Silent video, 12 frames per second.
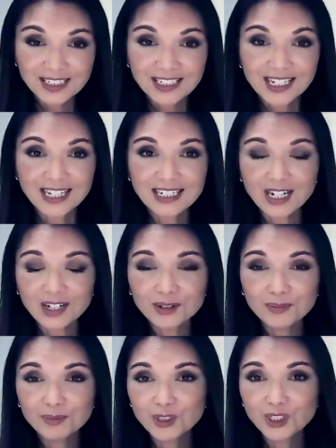and
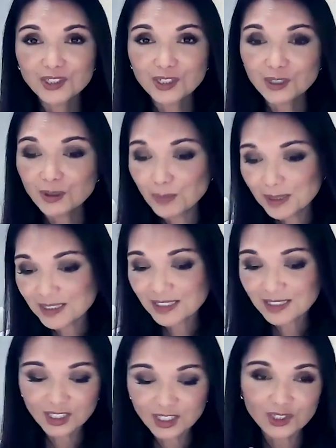now she started a
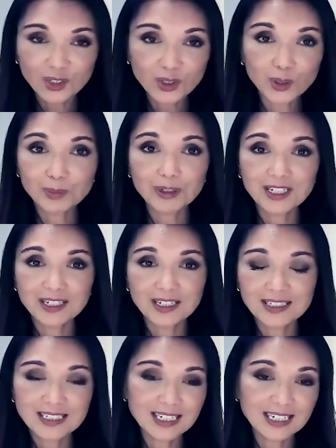business and just incorporated in
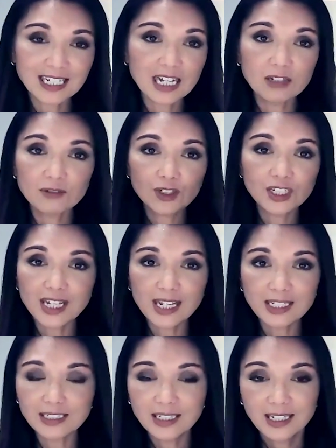the state of California.
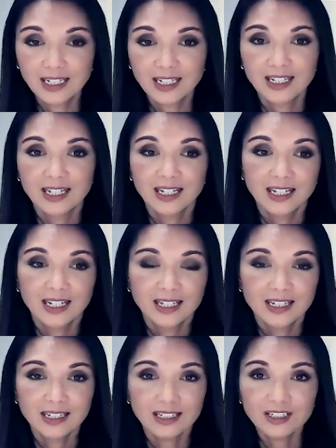And,
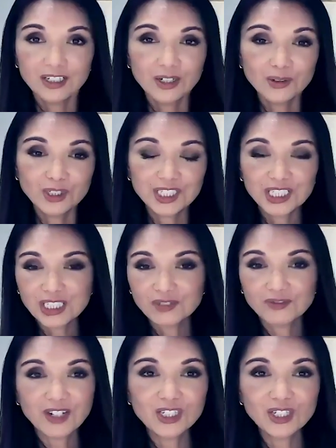she's
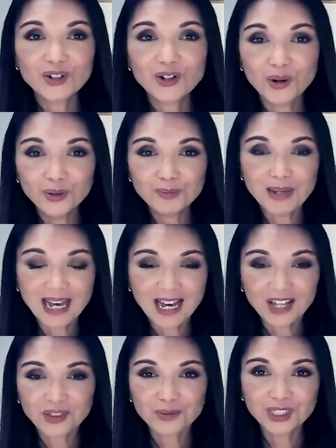finding her own
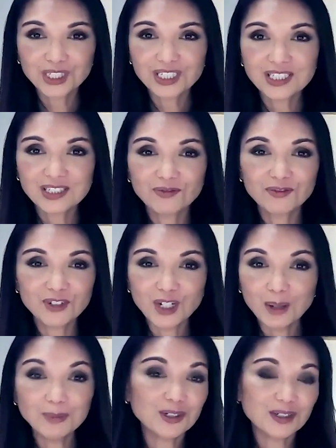path, which is
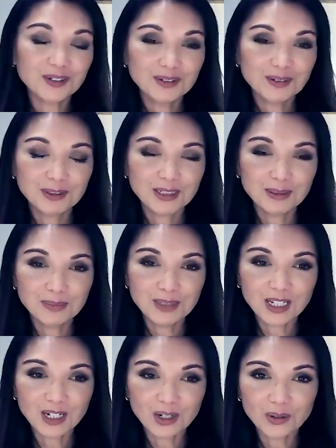phenomenal to be
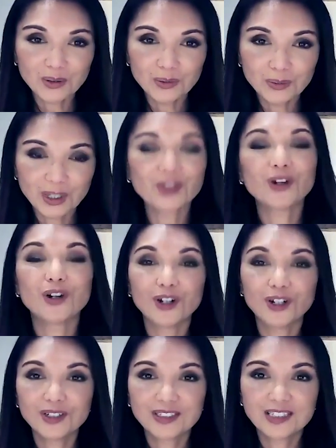there with
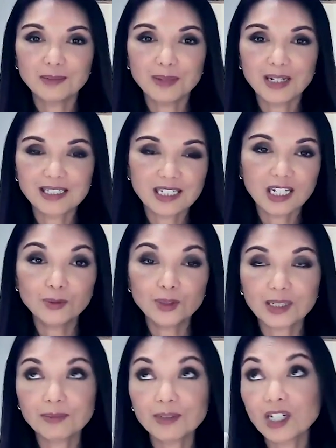her side by side,
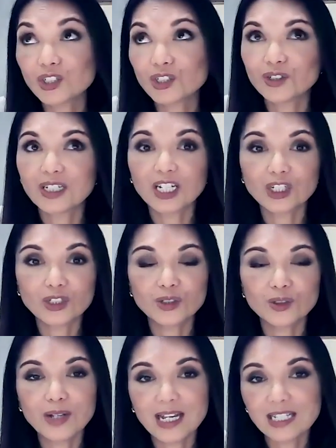which I'm not sure that I could
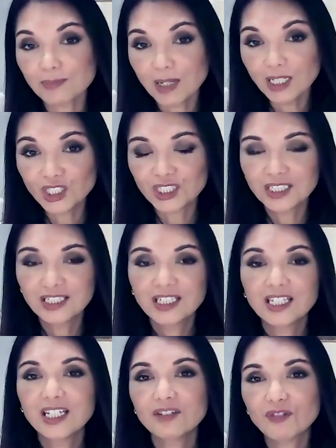do as much
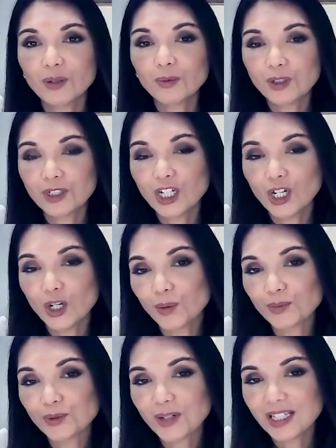if I weren't at
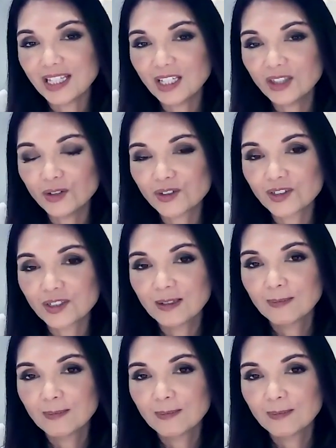home. So I think there's